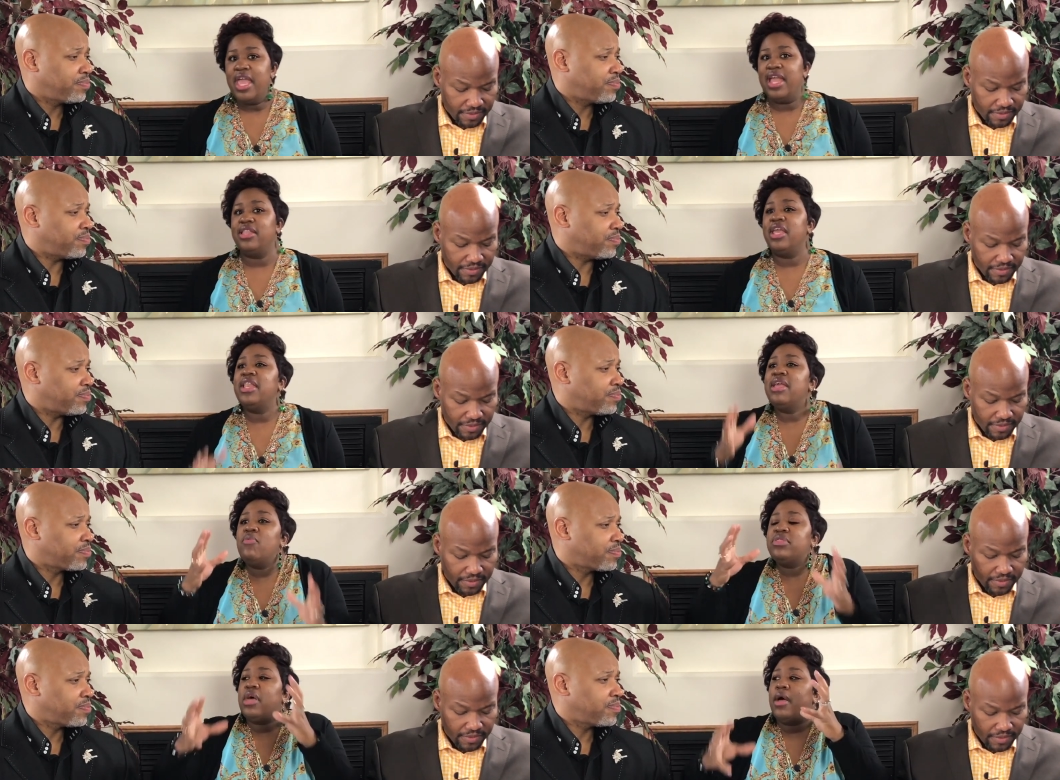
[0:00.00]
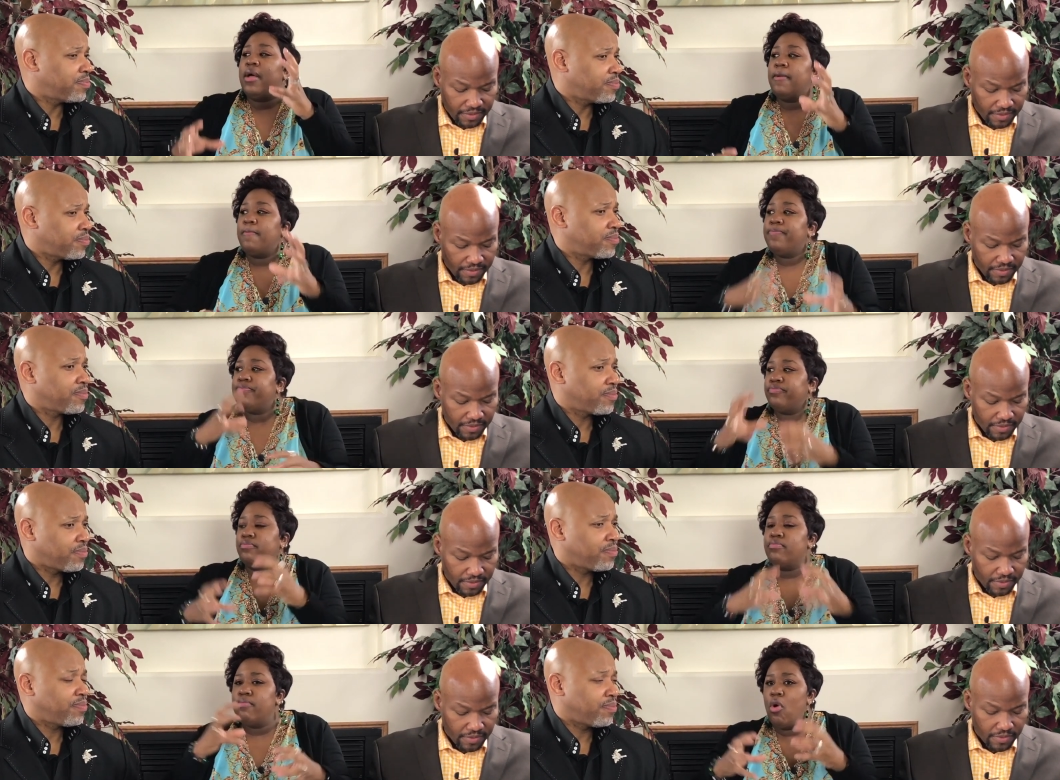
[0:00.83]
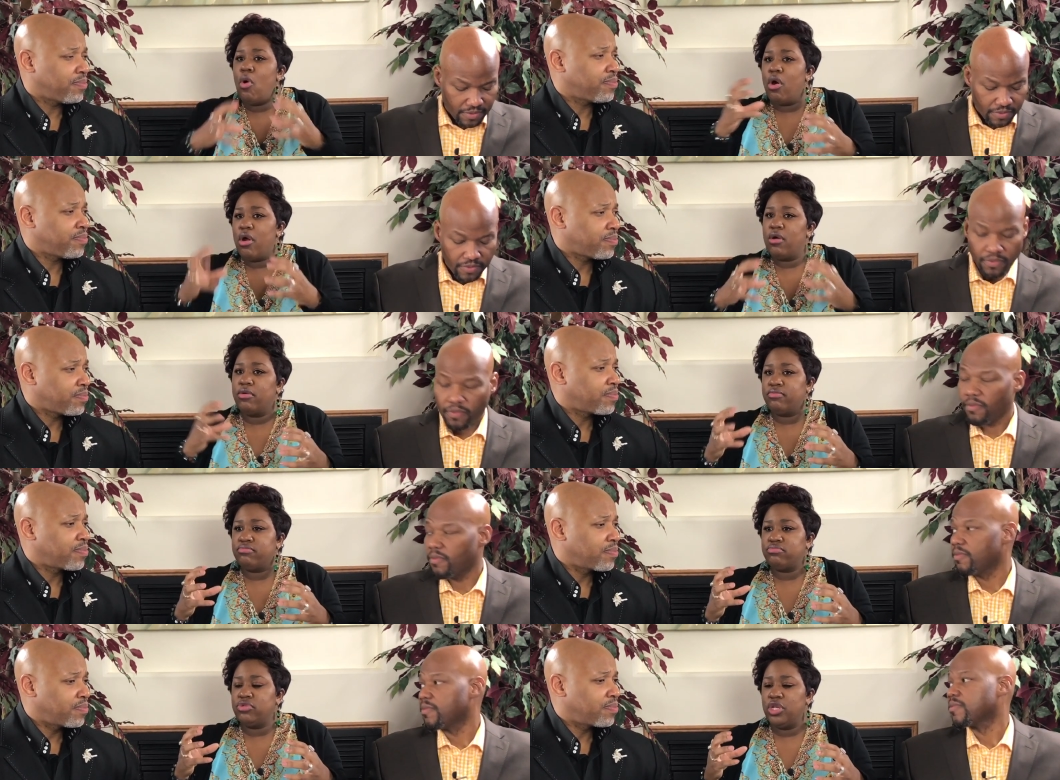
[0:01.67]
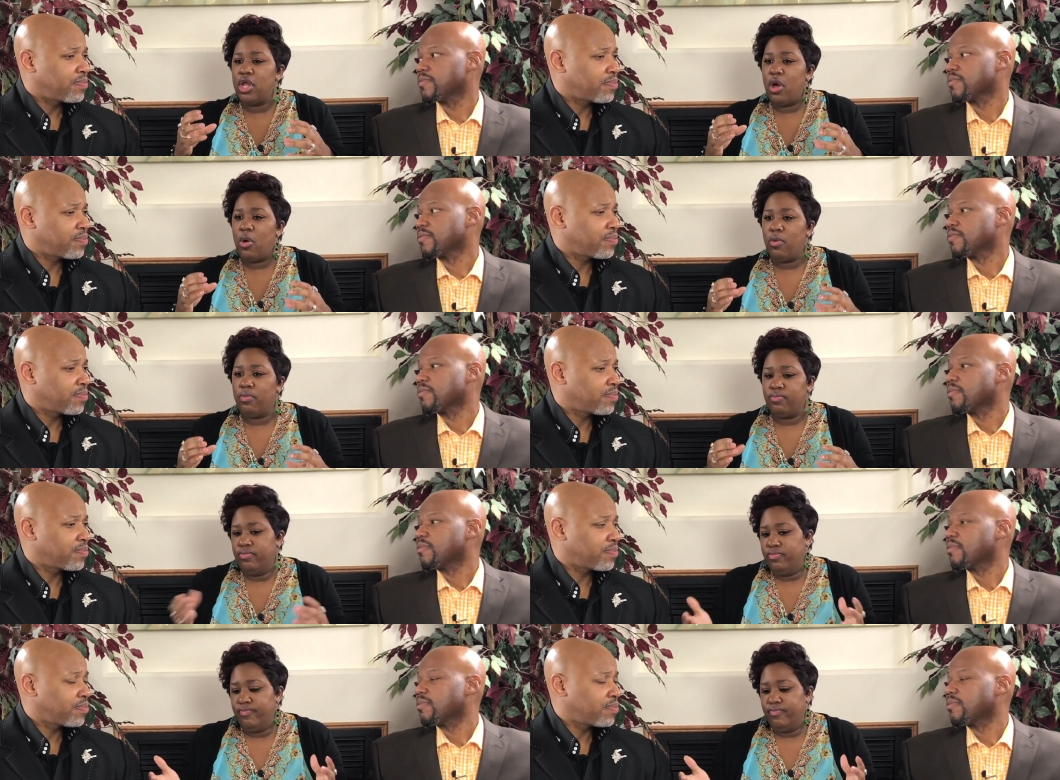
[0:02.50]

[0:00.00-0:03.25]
Speaker 1: And and it was a more you know